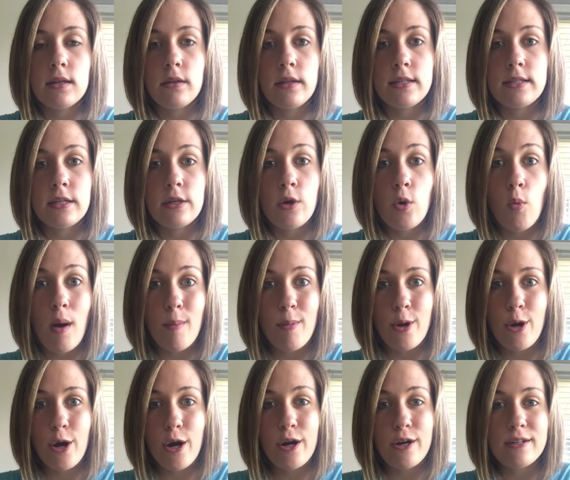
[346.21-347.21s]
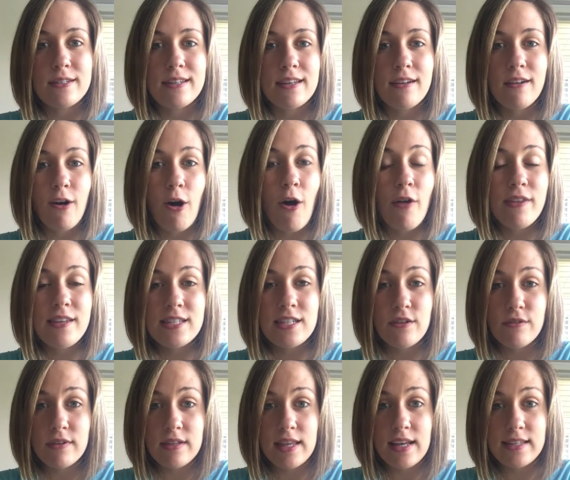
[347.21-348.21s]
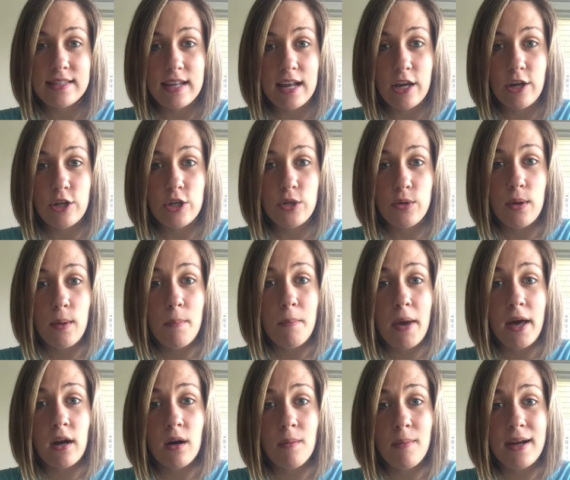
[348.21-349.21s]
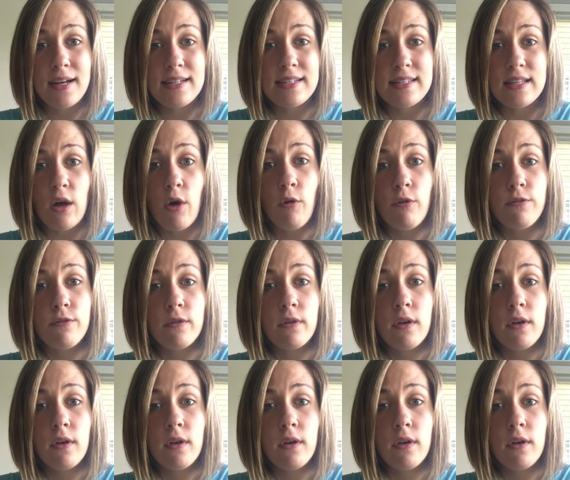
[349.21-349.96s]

listening to webinars and all these different things that I could do to better myself.